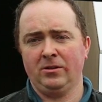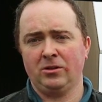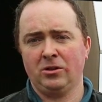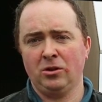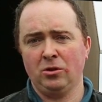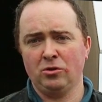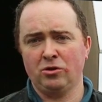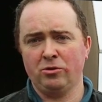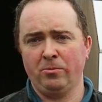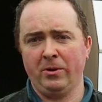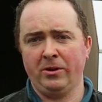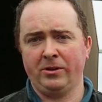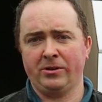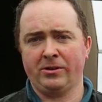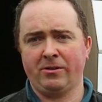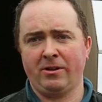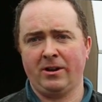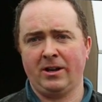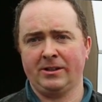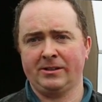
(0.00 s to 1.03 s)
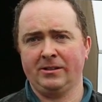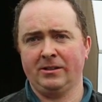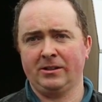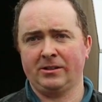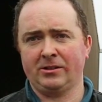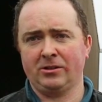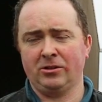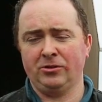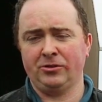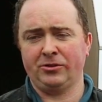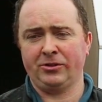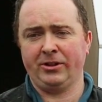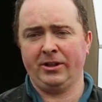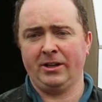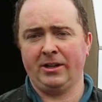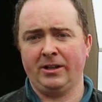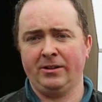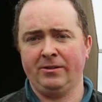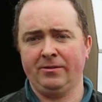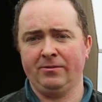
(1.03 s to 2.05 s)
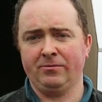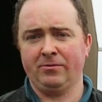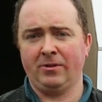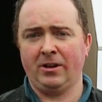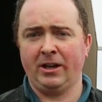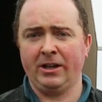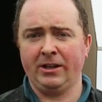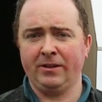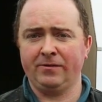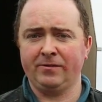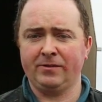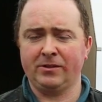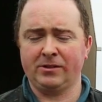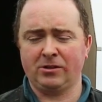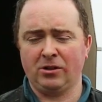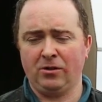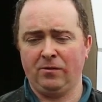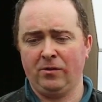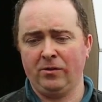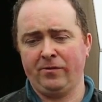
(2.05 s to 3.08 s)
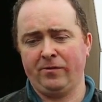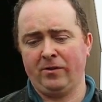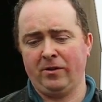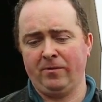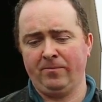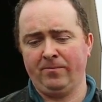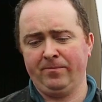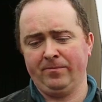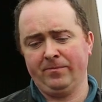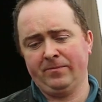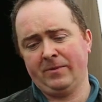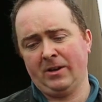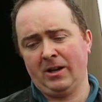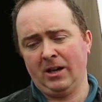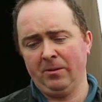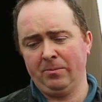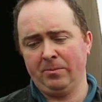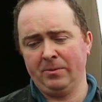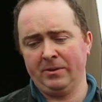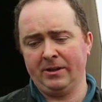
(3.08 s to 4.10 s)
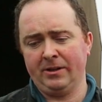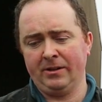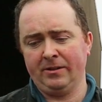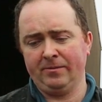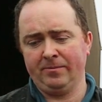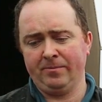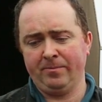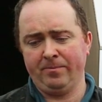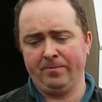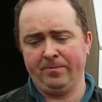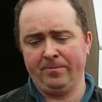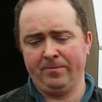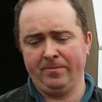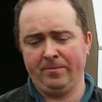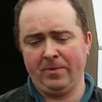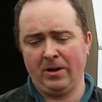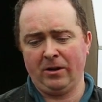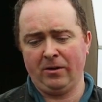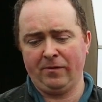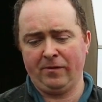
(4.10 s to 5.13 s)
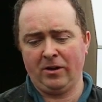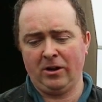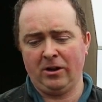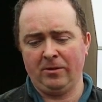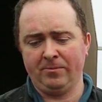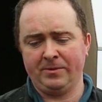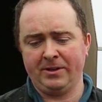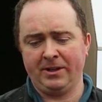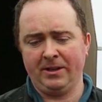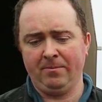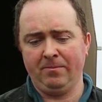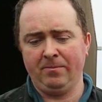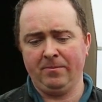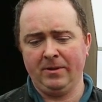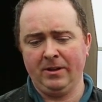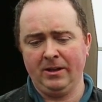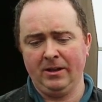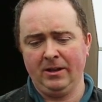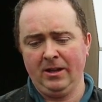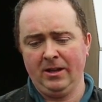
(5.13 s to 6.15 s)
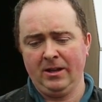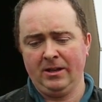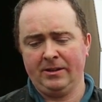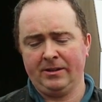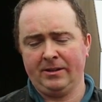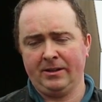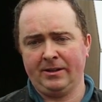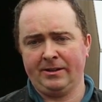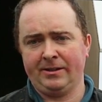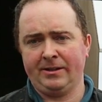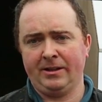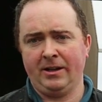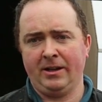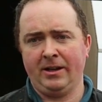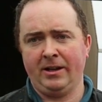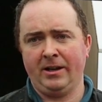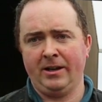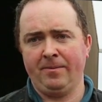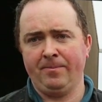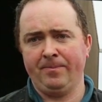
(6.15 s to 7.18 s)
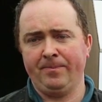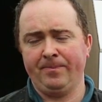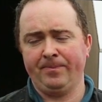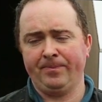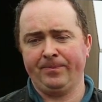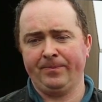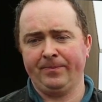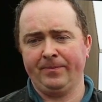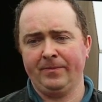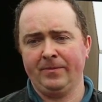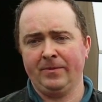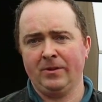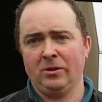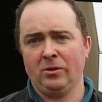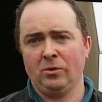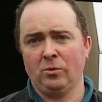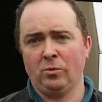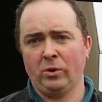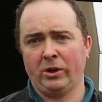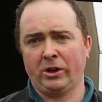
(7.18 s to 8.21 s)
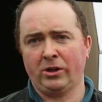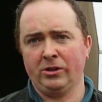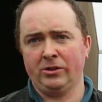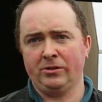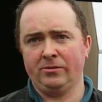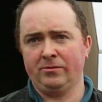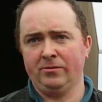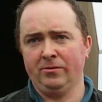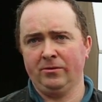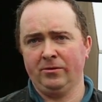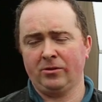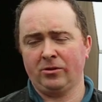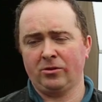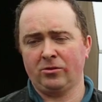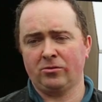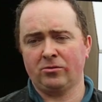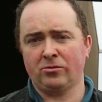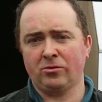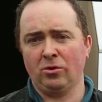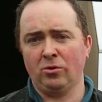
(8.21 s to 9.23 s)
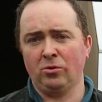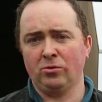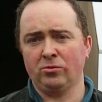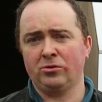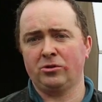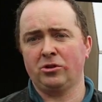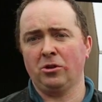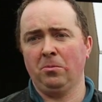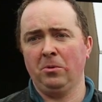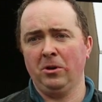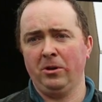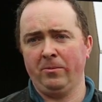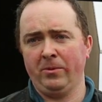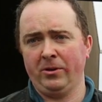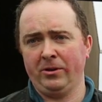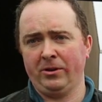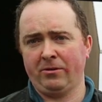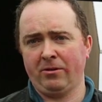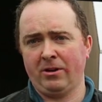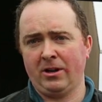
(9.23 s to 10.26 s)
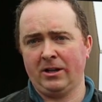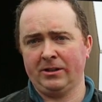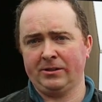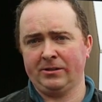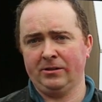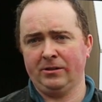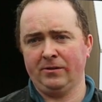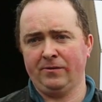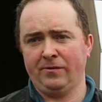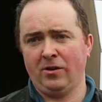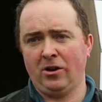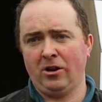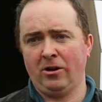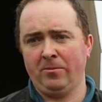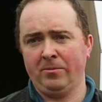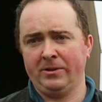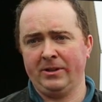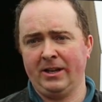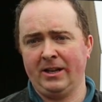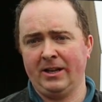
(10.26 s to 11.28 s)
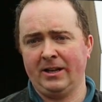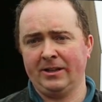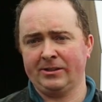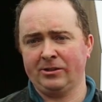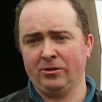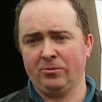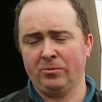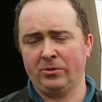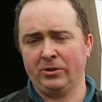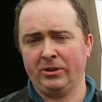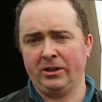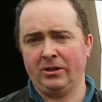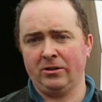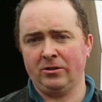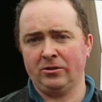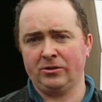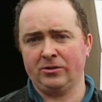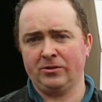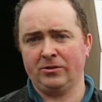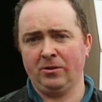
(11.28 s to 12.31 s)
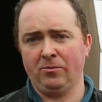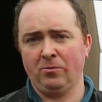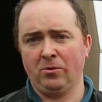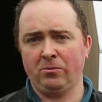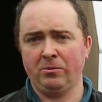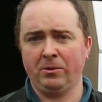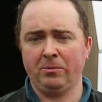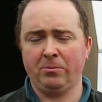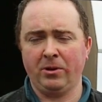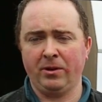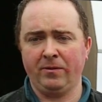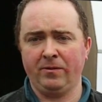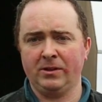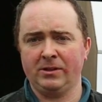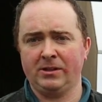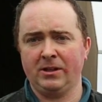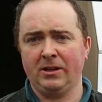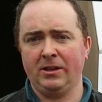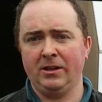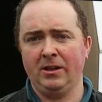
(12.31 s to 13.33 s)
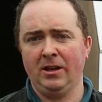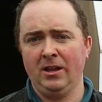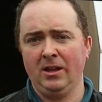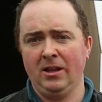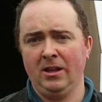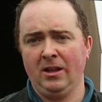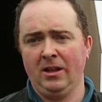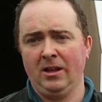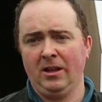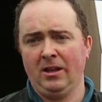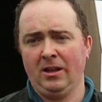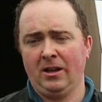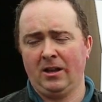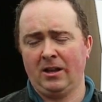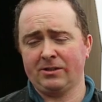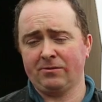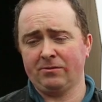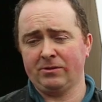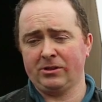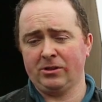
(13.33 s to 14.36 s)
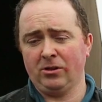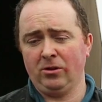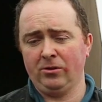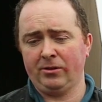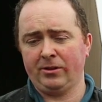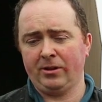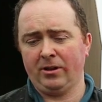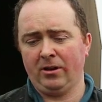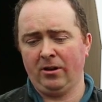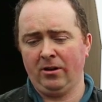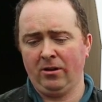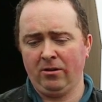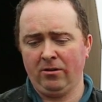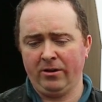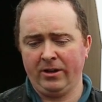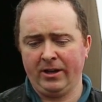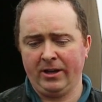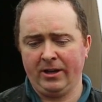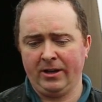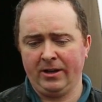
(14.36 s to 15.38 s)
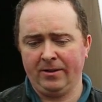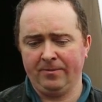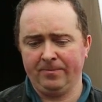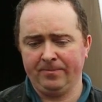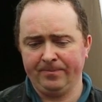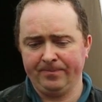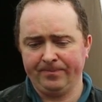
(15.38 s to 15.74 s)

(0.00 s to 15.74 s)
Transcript: huge amounts of grass in this country, and I've discovered from the help of the Better Farm team that we could grow double the amount of grass on the farm in the last number of years than what we previously did. As a result, our